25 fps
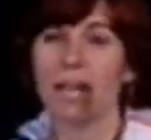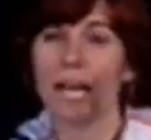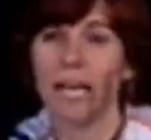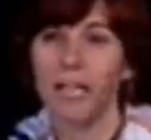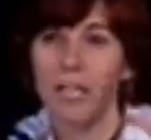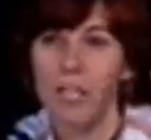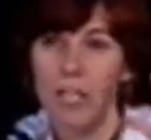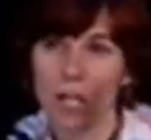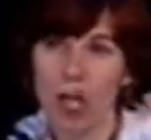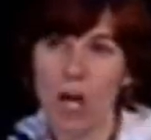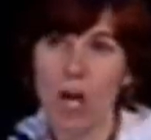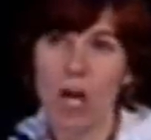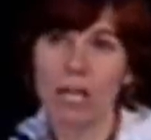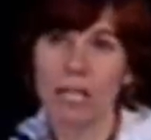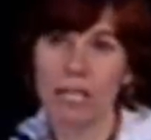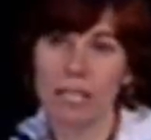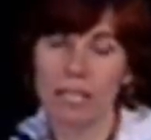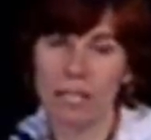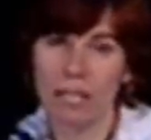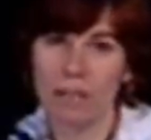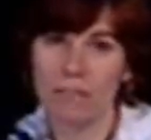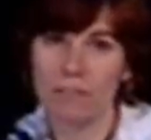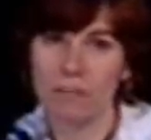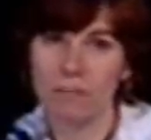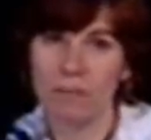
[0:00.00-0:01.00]
And not
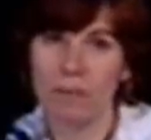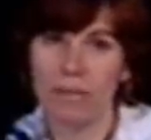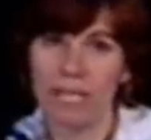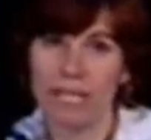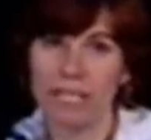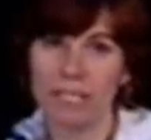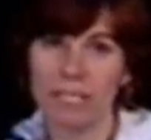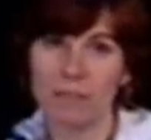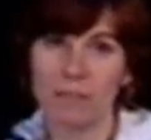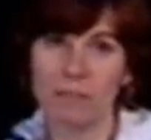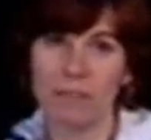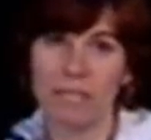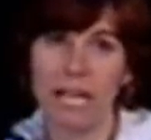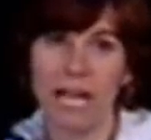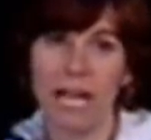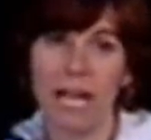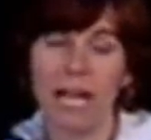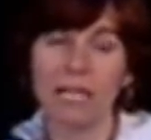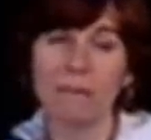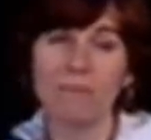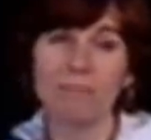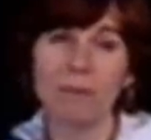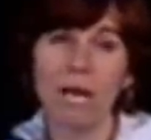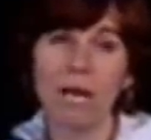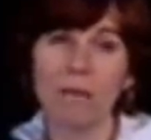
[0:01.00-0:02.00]
enough debate has been
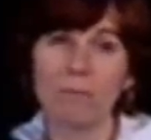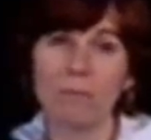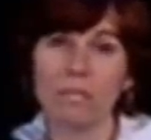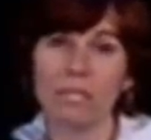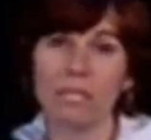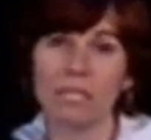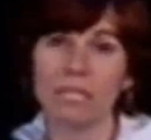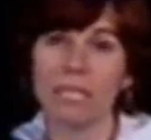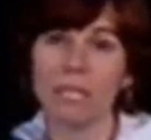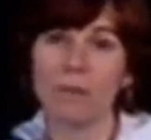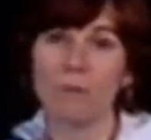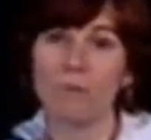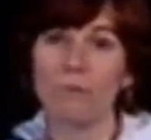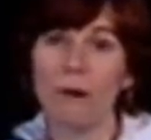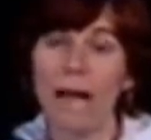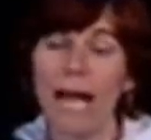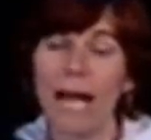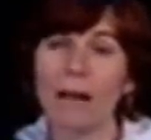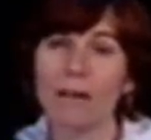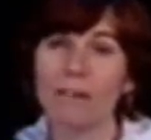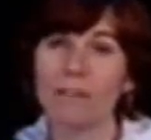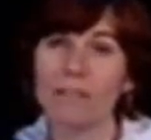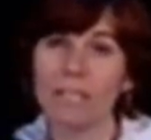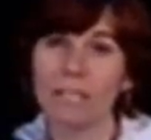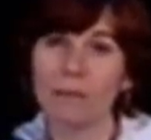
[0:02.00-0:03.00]
had publicly
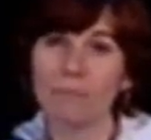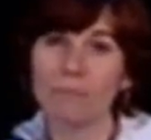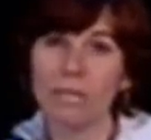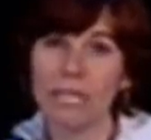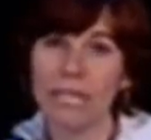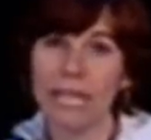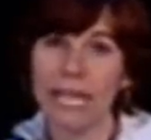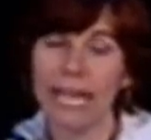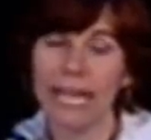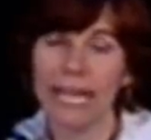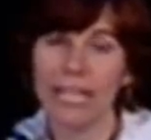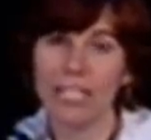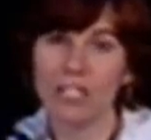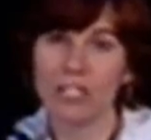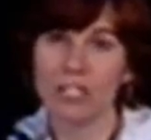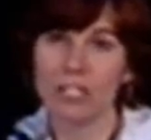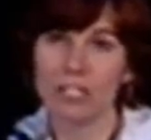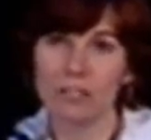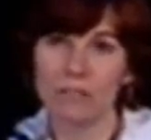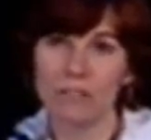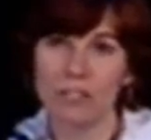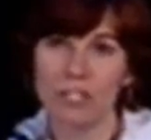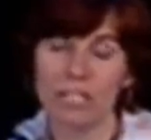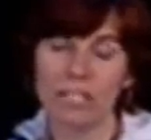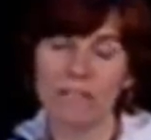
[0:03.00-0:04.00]
around the
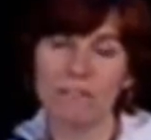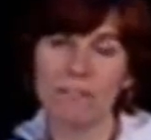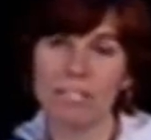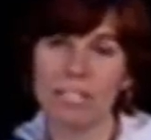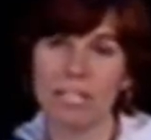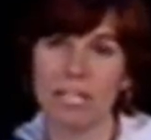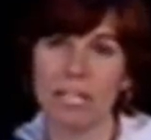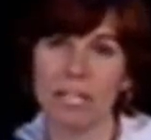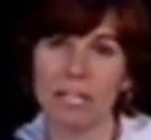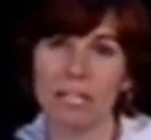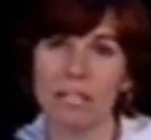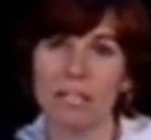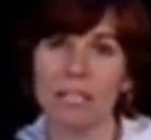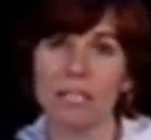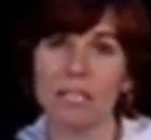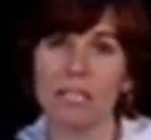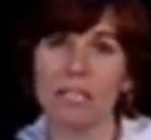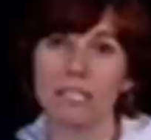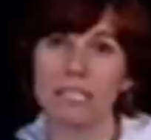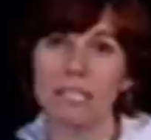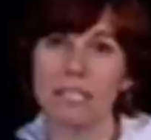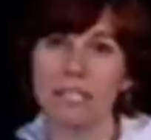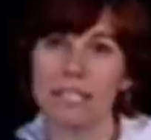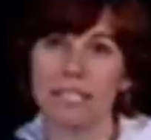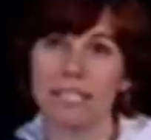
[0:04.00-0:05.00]
implications of shifting
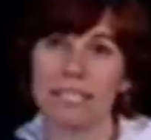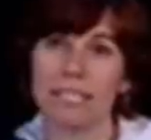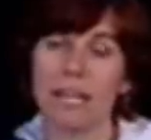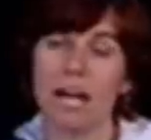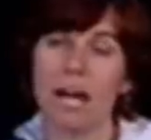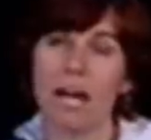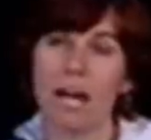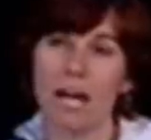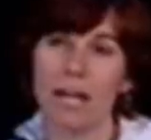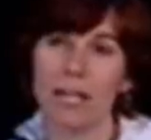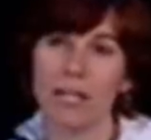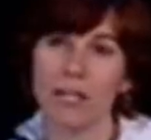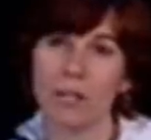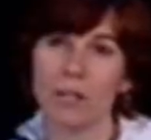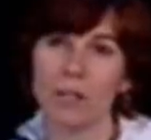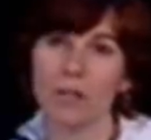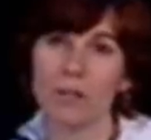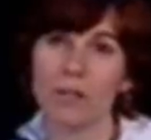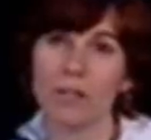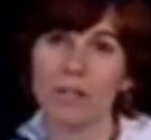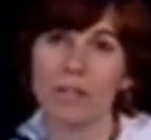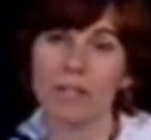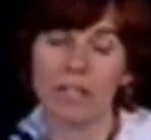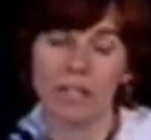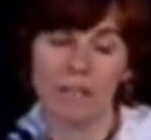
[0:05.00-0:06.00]
to these higher
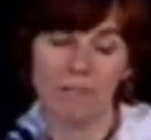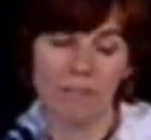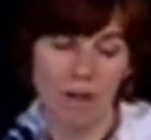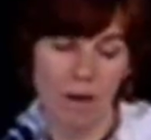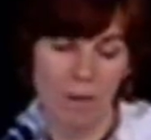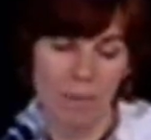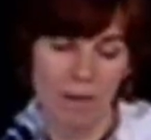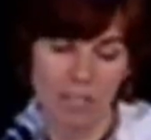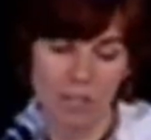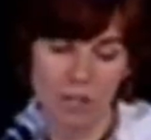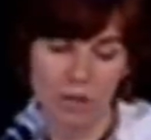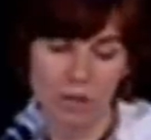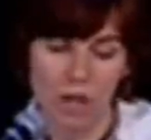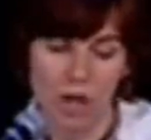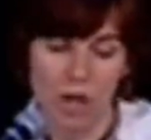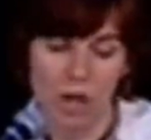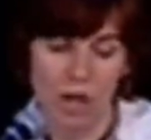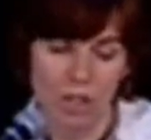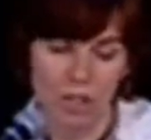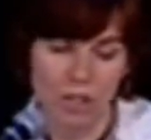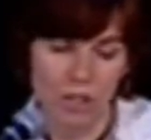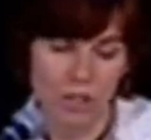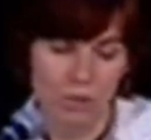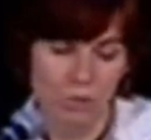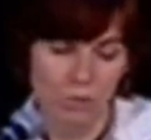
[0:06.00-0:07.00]
environmental
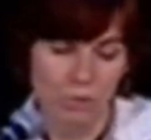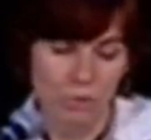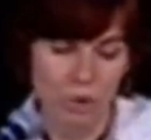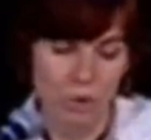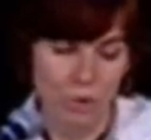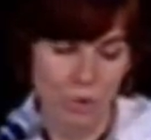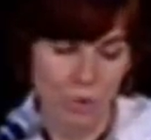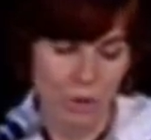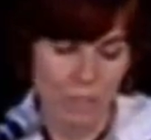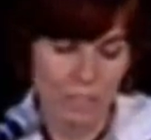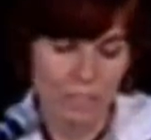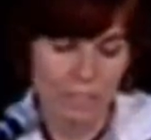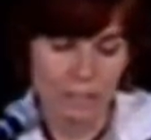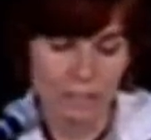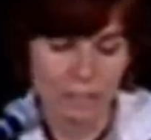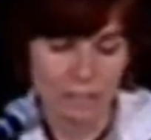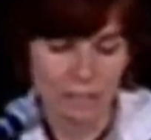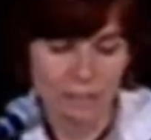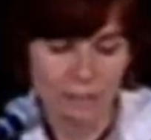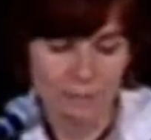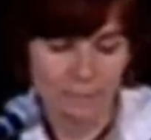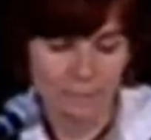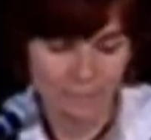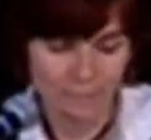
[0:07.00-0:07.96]
cost resources.